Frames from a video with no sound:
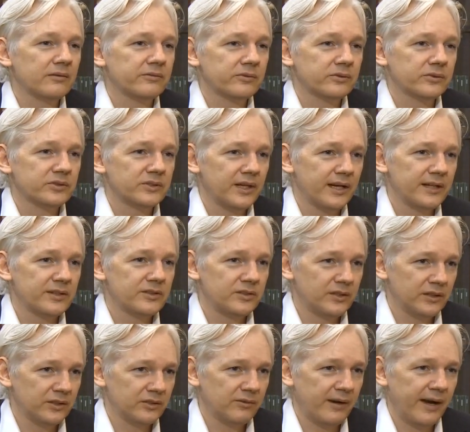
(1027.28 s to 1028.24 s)
for states
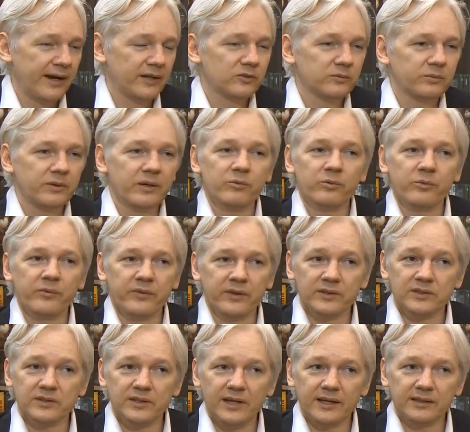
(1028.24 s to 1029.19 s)
to interact, or people
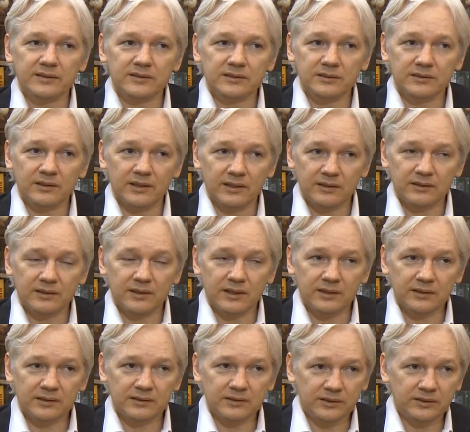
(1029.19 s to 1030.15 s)
within states
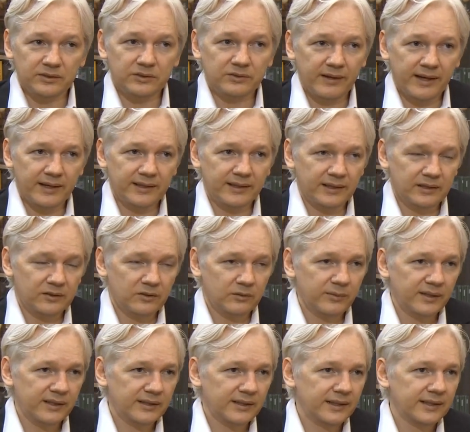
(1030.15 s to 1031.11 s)
to interact
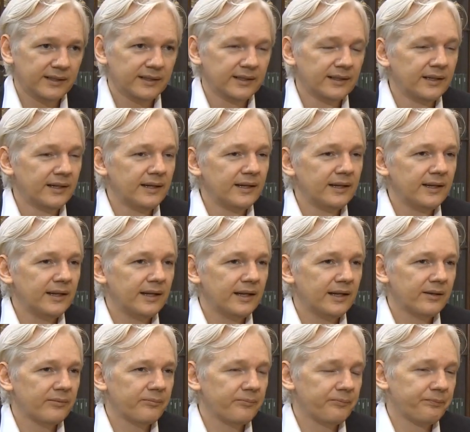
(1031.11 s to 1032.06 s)
economically.
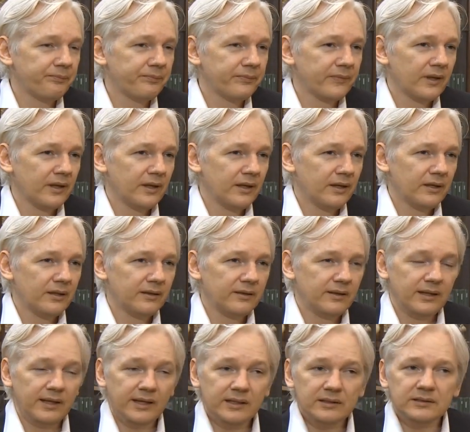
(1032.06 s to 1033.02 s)

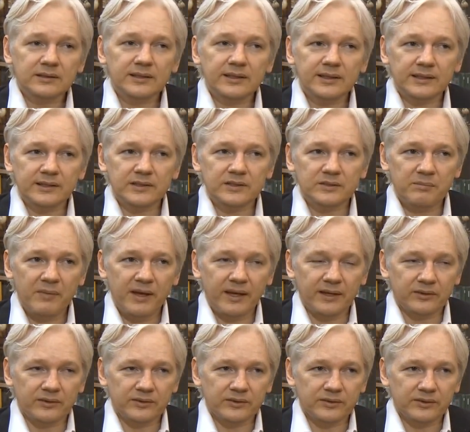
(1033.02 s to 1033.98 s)
The internet has
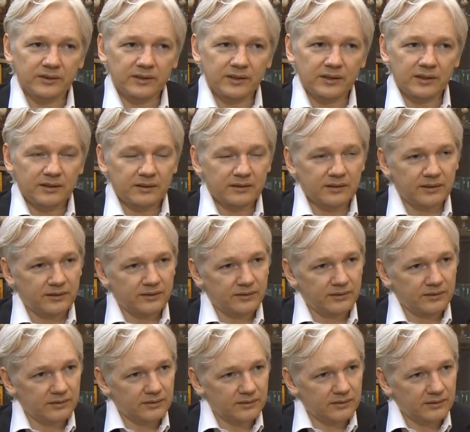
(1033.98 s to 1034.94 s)
meant that
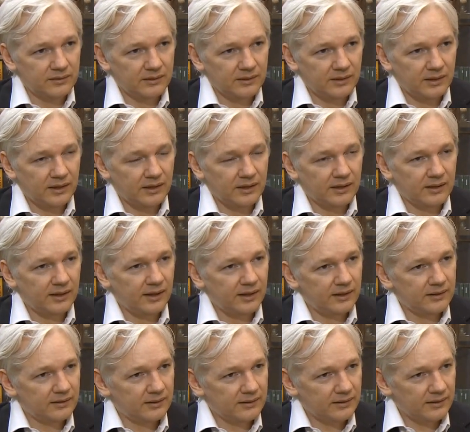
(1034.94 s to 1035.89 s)

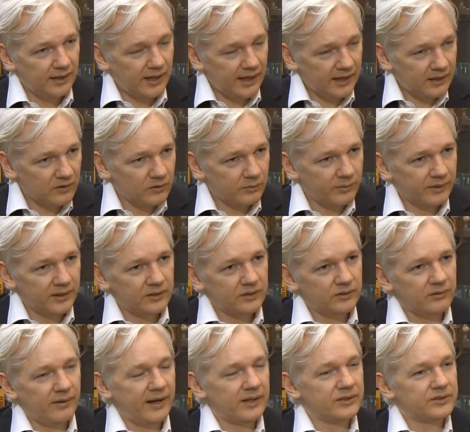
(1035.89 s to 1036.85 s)
economic
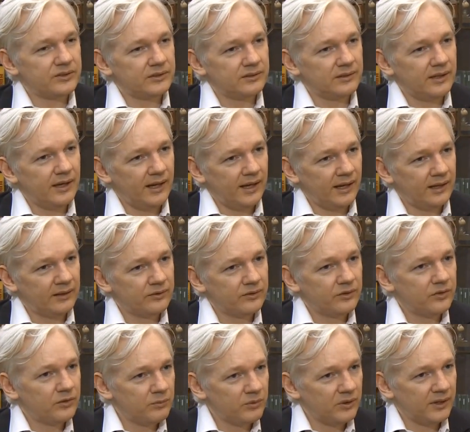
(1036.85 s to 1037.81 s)
interaction
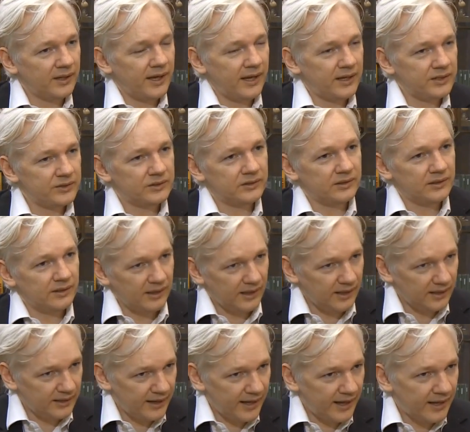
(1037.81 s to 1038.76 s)
and communication
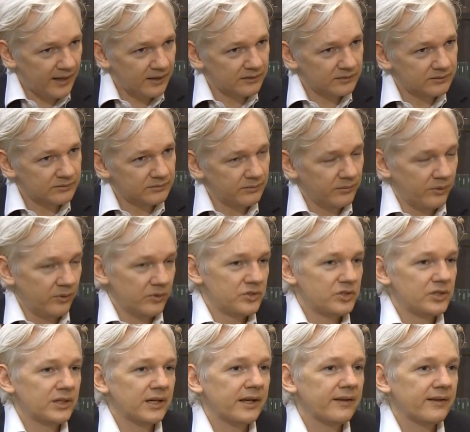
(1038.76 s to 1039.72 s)
are now
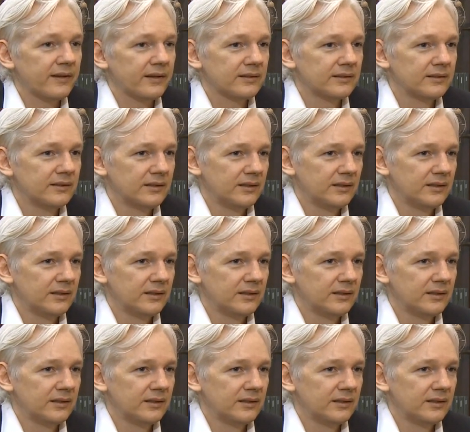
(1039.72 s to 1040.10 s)
merged together.